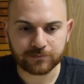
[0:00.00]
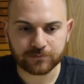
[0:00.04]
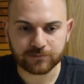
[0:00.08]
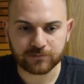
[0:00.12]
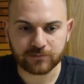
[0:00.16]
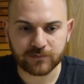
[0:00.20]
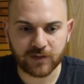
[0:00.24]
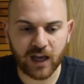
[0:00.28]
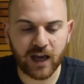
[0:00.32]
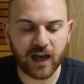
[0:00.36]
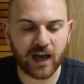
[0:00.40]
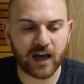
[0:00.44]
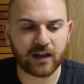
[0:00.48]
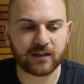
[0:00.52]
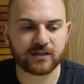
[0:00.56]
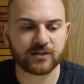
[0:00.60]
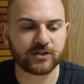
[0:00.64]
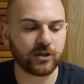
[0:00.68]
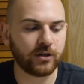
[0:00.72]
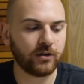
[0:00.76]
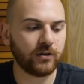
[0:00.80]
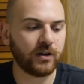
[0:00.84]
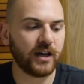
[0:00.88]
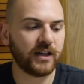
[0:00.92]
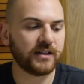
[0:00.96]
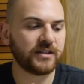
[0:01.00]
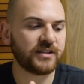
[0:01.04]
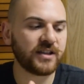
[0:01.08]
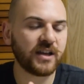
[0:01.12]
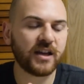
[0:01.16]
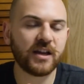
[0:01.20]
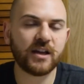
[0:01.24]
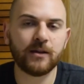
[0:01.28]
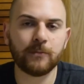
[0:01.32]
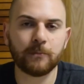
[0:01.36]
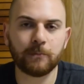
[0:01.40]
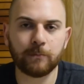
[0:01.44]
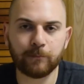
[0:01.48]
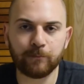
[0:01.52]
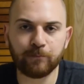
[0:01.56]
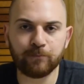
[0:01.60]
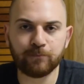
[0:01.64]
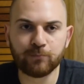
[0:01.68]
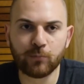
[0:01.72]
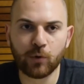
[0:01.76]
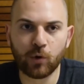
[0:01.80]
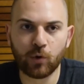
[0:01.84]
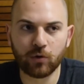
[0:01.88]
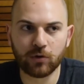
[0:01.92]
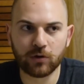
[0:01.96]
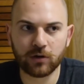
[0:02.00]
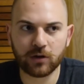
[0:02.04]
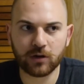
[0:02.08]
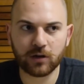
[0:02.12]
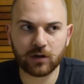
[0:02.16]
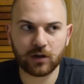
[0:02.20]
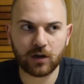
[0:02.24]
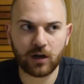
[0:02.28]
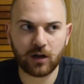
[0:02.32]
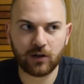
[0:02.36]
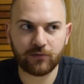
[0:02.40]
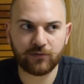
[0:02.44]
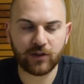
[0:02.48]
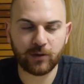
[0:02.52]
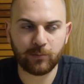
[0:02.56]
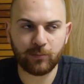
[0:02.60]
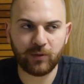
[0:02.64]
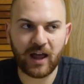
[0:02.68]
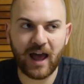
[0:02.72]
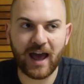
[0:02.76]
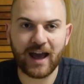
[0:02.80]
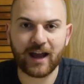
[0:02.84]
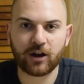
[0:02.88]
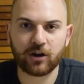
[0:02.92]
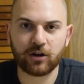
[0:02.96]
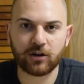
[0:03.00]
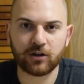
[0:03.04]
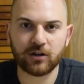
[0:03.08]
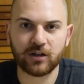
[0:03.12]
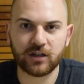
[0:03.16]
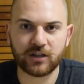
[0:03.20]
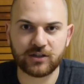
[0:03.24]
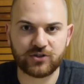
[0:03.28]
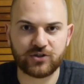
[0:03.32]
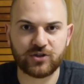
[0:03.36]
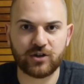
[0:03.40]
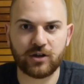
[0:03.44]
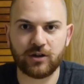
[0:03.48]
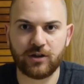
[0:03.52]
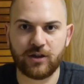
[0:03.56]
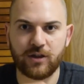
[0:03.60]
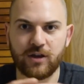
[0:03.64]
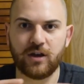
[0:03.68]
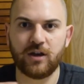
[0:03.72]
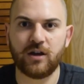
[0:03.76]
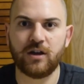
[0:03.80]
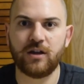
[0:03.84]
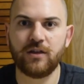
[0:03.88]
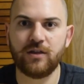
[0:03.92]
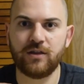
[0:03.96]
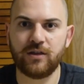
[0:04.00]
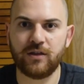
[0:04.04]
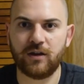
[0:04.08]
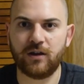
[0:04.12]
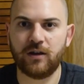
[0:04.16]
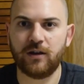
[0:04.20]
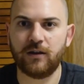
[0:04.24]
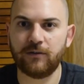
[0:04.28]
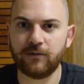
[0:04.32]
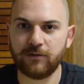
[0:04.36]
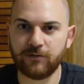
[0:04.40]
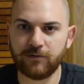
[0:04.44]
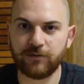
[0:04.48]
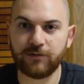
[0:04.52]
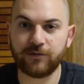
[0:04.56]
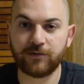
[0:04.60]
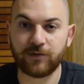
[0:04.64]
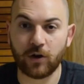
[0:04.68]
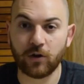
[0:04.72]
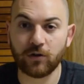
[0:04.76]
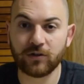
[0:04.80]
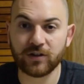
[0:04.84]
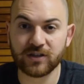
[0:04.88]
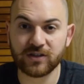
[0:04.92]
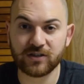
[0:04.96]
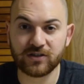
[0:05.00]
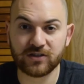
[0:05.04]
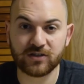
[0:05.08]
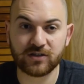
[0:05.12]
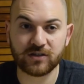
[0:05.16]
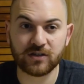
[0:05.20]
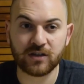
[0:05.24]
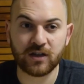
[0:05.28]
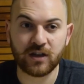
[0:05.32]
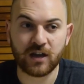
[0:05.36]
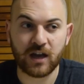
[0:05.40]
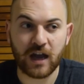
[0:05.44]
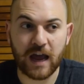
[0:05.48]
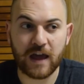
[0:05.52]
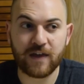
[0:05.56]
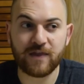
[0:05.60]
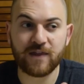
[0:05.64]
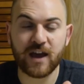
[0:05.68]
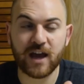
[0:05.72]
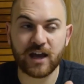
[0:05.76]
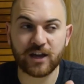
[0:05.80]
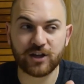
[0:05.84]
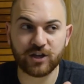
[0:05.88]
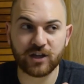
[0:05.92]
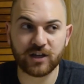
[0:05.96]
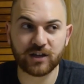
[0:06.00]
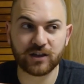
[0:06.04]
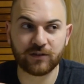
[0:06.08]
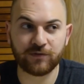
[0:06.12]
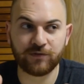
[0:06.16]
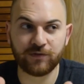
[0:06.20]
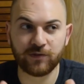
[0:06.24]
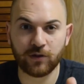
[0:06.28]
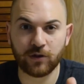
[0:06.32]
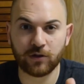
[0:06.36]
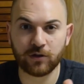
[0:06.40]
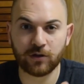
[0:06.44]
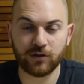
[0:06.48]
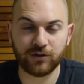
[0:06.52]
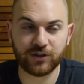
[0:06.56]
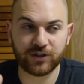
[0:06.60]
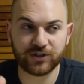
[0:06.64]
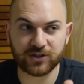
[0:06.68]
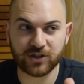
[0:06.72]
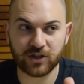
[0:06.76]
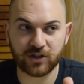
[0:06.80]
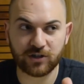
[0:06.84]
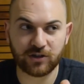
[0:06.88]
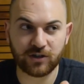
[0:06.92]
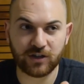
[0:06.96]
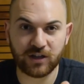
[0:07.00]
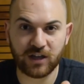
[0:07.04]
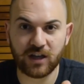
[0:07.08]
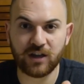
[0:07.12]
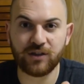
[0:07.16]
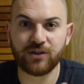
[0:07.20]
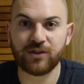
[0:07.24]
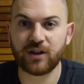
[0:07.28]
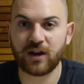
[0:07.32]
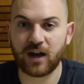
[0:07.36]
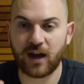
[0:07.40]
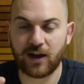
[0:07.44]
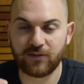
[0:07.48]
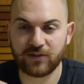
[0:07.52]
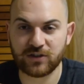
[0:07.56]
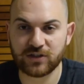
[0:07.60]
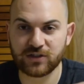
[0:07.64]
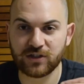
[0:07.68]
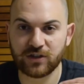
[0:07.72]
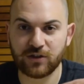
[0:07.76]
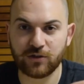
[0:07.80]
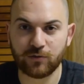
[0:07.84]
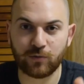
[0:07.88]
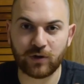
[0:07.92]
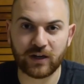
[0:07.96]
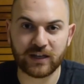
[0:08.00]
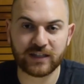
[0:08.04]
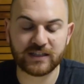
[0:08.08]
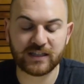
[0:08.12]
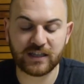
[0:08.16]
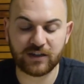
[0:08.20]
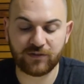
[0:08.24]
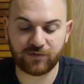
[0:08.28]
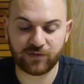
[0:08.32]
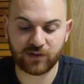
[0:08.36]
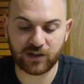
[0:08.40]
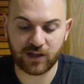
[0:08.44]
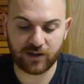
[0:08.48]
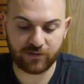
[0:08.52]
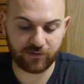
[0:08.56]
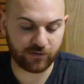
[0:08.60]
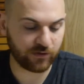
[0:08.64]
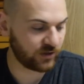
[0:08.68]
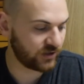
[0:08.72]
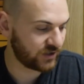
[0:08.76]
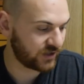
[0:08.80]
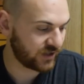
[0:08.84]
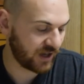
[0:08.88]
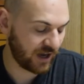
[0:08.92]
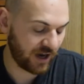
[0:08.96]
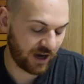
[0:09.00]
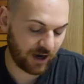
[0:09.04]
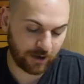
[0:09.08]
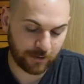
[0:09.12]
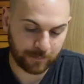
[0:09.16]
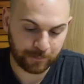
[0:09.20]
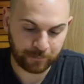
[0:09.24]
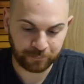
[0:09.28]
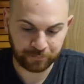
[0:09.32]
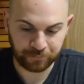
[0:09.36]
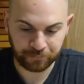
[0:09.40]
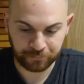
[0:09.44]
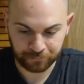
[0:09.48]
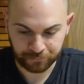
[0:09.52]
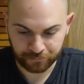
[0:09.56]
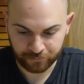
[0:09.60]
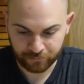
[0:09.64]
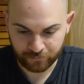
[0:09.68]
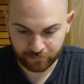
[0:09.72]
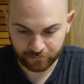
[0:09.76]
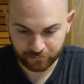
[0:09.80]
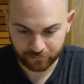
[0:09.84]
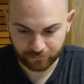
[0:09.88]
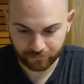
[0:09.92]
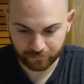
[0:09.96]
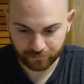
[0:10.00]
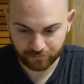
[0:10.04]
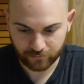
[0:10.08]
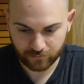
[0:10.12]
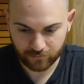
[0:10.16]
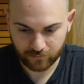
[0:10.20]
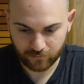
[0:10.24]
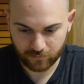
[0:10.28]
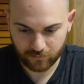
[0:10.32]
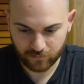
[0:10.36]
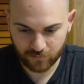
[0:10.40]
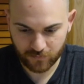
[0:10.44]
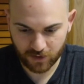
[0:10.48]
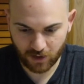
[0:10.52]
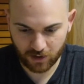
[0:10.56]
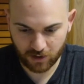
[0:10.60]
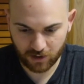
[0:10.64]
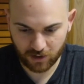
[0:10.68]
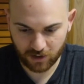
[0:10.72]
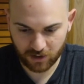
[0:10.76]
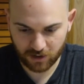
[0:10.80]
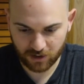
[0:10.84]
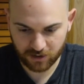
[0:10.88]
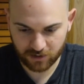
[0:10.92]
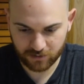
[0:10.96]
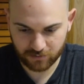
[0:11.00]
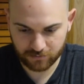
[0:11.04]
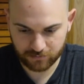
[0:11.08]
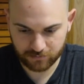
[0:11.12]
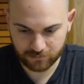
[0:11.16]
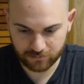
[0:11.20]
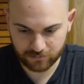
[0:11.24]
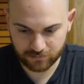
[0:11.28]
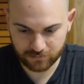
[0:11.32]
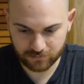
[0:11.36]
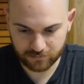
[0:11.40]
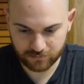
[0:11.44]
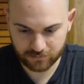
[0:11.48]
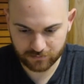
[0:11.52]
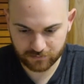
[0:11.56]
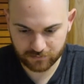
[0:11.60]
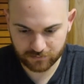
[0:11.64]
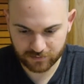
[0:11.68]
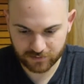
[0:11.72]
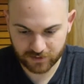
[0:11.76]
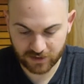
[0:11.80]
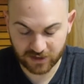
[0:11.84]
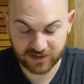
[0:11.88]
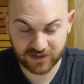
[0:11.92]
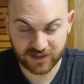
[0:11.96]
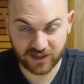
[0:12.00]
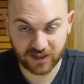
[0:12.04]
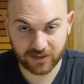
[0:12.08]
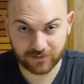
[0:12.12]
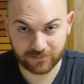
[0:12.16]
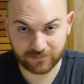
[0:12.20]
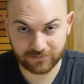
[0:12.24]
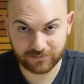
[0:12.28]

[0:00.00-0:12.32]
Yeah, so I'd say more of the black currants are the focus, and then you get the floralness underneath, and obviously the white tea flavor is there. So that's it.